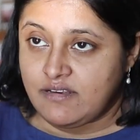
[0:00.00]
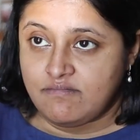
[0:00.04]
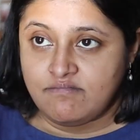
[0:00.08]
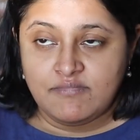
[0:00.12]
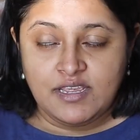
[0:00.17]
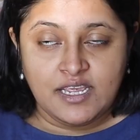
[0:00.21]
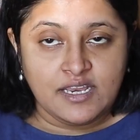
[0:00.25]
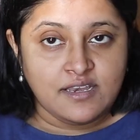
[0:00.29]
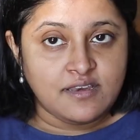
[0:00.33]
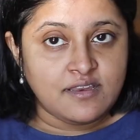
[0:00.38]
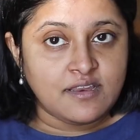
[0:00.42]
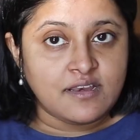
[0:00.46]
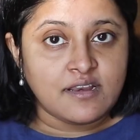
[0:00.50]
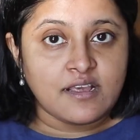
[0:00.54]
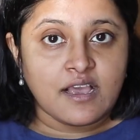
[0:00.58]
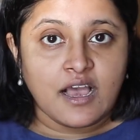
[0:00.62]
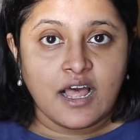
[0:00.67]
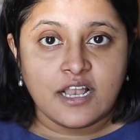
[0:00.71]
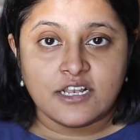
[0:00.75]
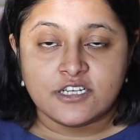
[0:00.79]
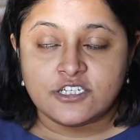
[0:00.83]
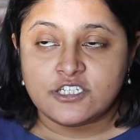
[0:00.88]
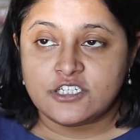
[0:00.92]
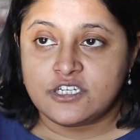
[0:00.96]
Indian
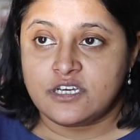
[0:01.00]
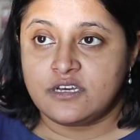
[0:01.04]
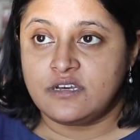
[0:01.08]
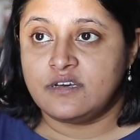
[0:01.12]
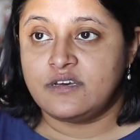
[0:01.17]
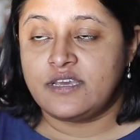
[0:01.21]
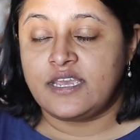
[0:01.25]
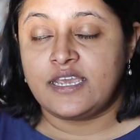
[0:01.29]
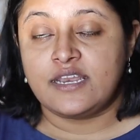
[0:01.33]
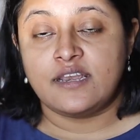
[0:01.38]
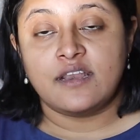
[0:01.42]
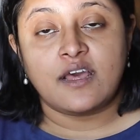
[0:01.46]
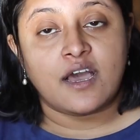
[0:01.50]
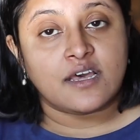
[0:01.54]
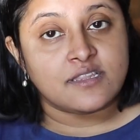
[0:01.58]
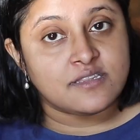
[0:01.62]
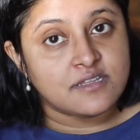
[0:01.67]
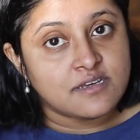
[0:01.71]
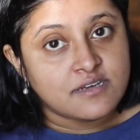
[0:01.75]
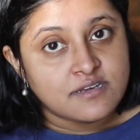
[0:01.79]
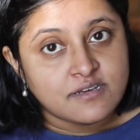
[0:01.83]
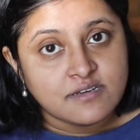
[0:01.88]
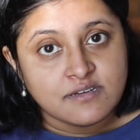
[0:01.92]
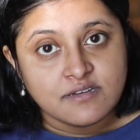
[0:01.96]
culture, in
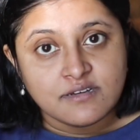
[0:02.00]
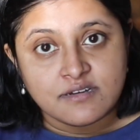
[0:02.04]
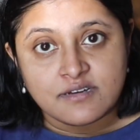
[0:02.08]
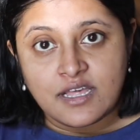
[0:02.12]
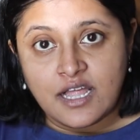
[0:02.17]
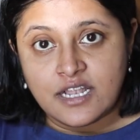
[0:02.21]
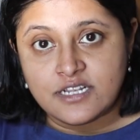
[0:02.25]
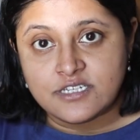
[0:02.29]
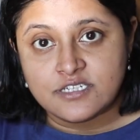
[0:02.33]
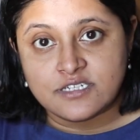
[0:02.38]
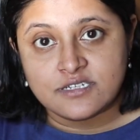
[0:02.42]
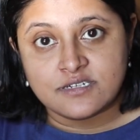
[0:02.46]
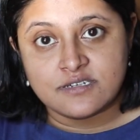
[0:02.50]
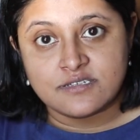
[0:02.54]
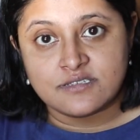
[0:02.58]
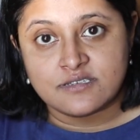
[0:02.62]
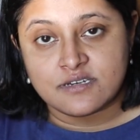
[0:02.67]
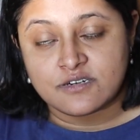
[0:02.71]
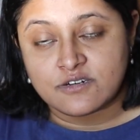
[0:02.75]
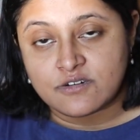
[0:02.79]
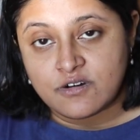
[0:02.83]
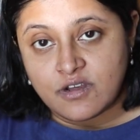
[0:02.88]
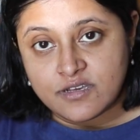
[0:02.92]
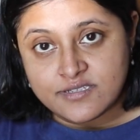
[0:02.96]
other cultures
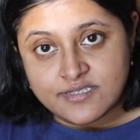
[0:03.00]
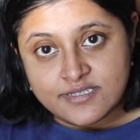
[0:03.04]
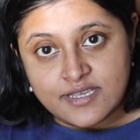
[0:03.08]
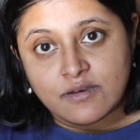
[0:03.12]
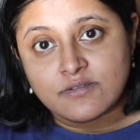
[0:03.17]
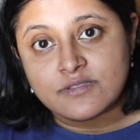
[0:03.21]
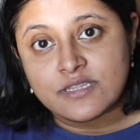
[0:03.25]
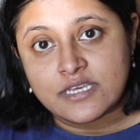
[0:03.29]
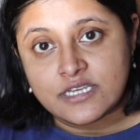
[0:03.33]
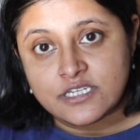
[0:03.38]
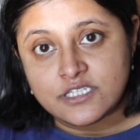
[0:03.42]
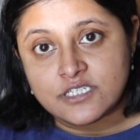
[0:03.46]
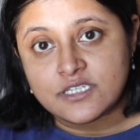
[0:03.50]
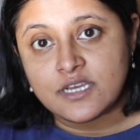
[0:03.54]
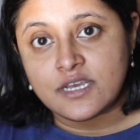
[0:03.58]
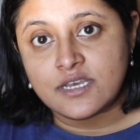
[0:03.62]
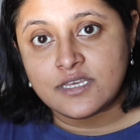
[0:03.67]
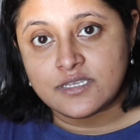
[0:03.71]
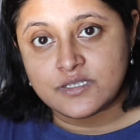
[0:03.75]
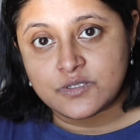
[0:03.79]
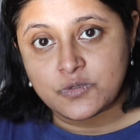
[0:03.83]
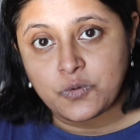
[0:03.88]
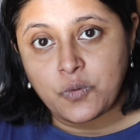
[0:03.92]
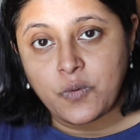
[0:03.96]
across South Asia
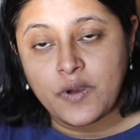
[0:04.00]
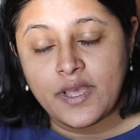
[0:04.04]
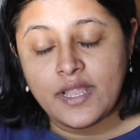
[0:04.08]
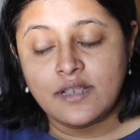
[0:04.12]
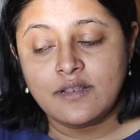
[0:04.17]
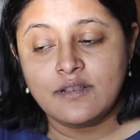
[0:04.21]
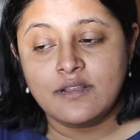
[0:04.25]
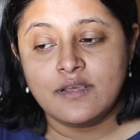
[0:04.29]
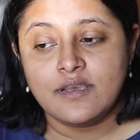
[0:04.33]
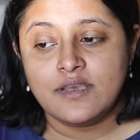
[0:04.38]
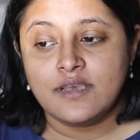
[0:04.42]
as well.